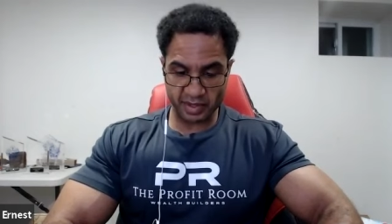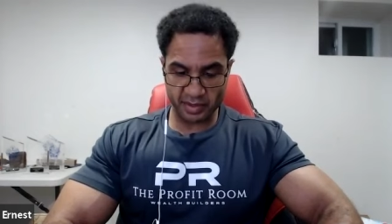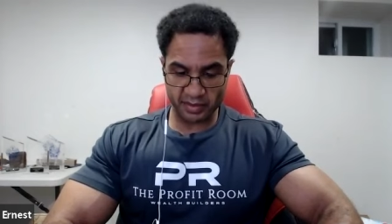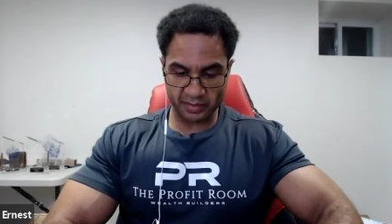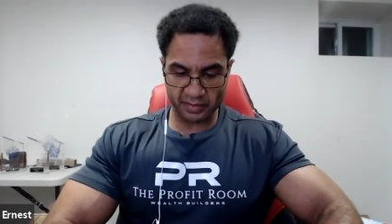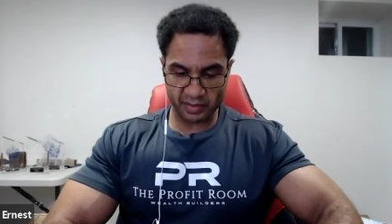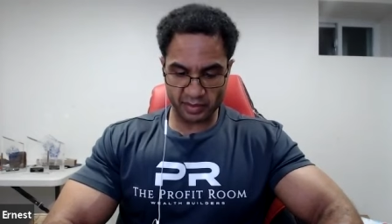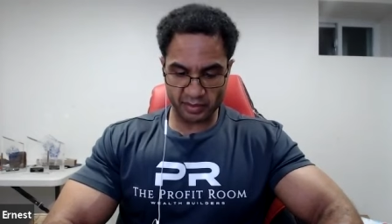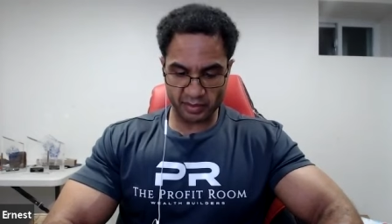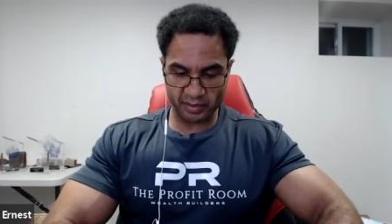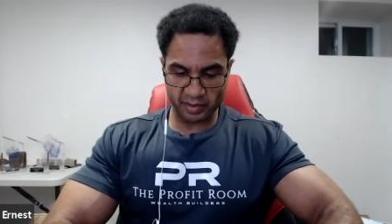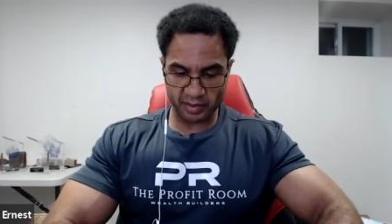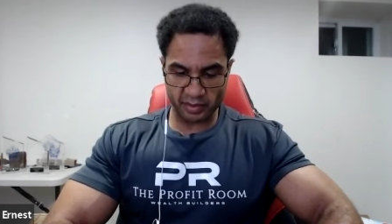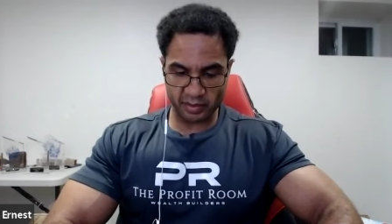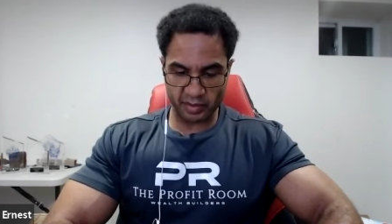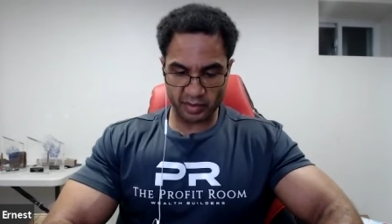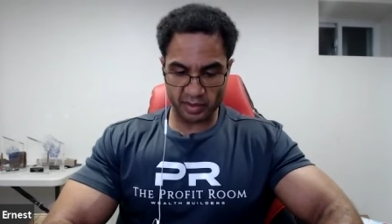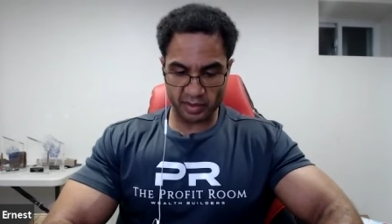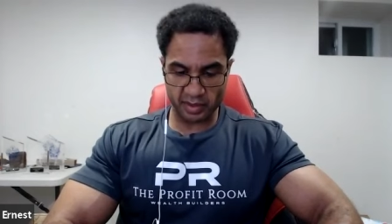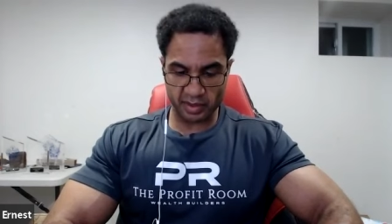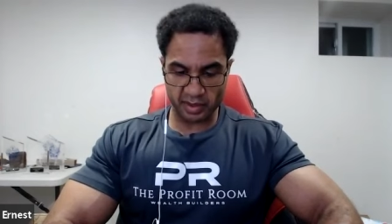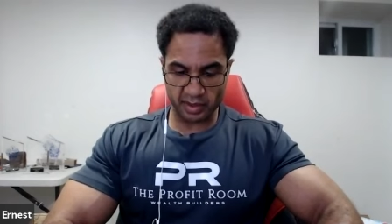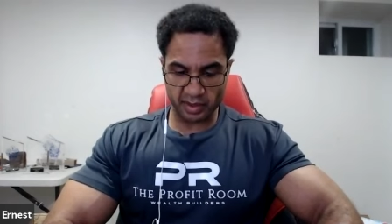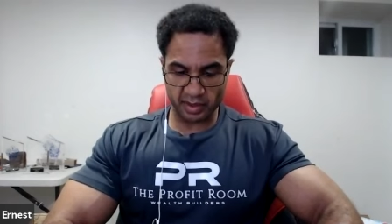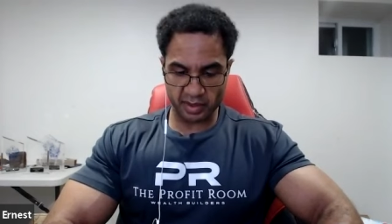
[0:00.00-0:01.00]
Jennifer,
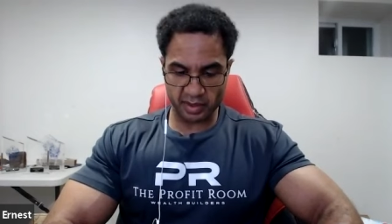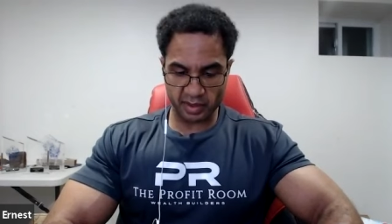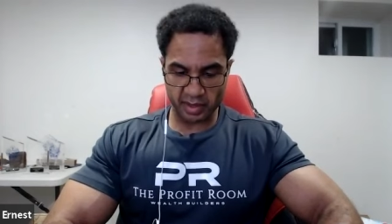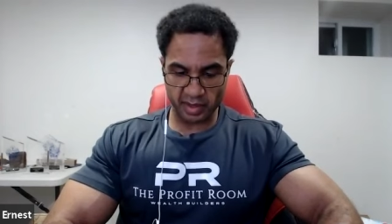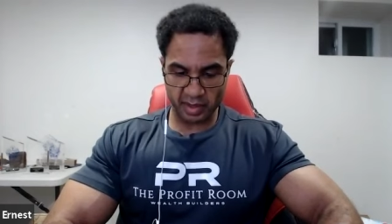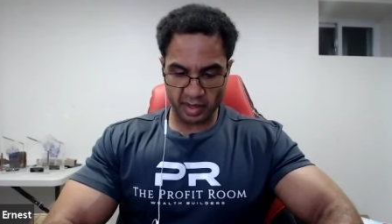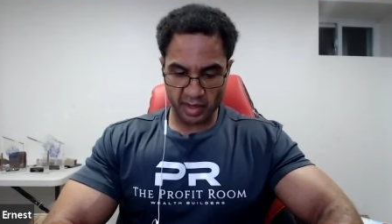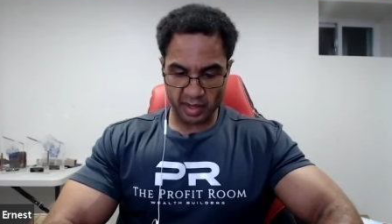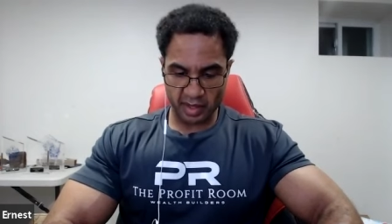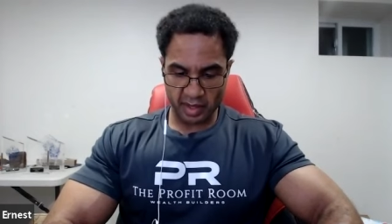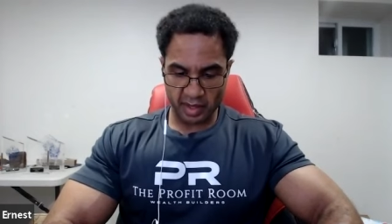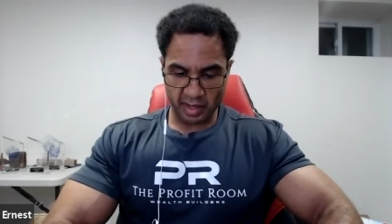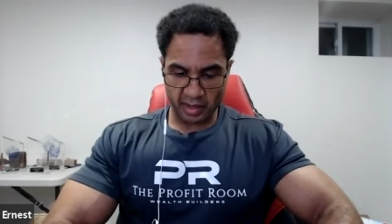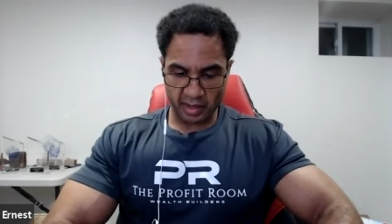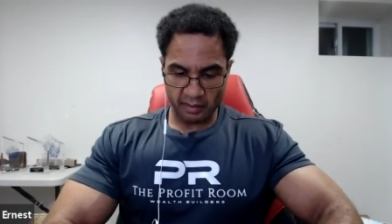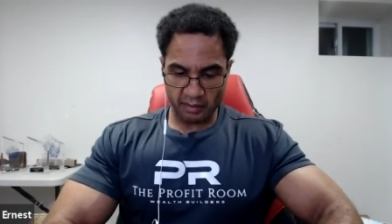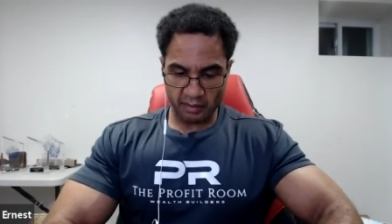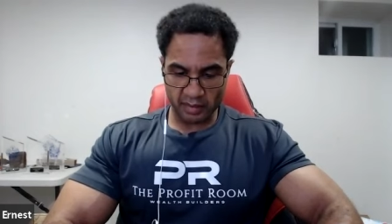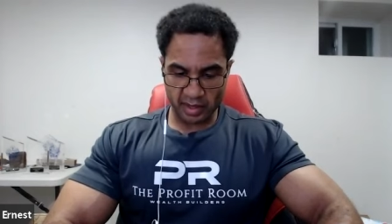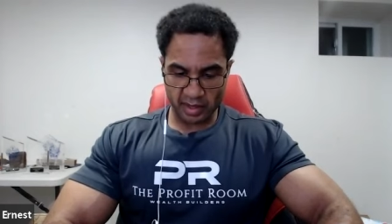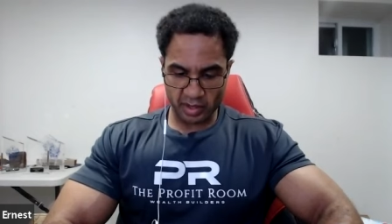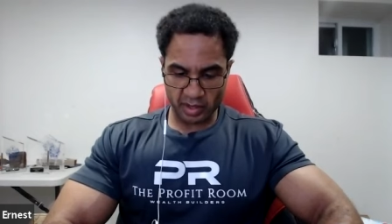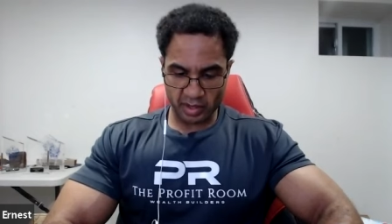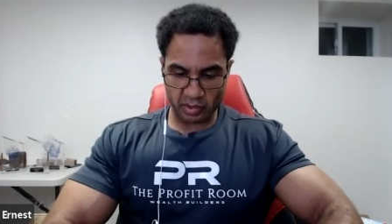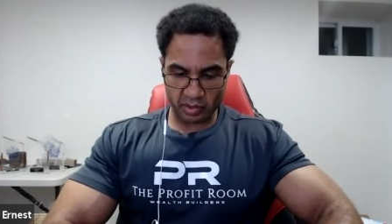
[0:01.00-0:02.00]
but we're gonna
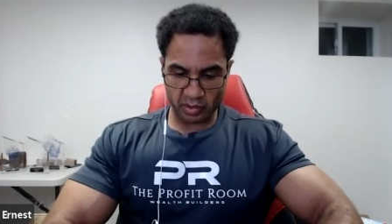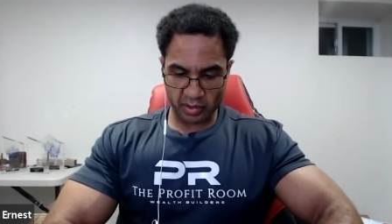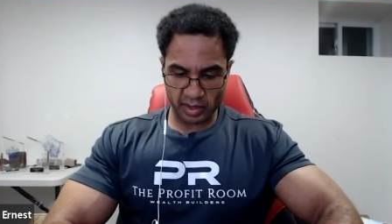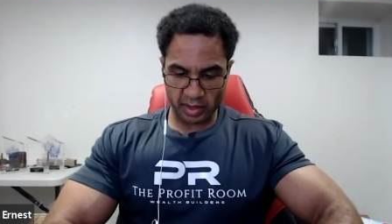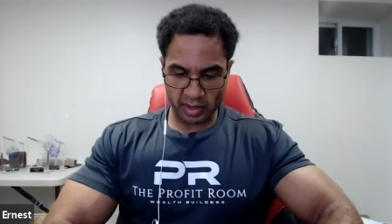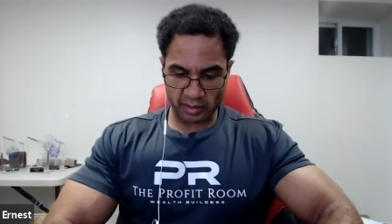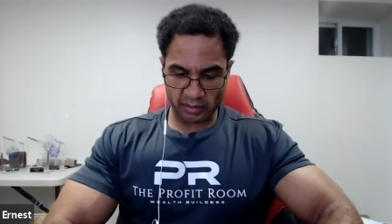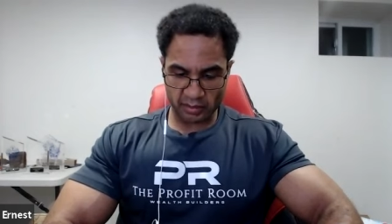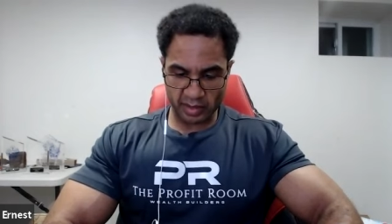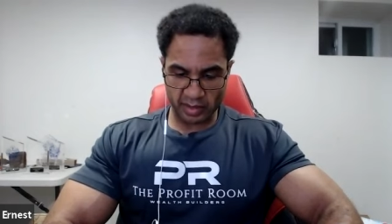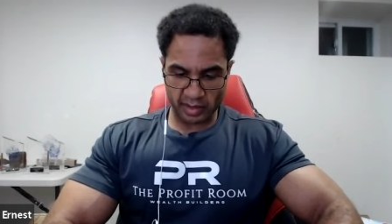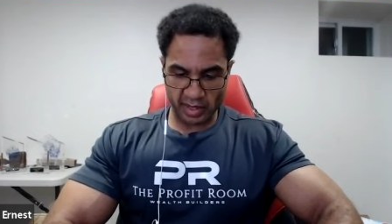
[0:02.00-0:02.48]
make sure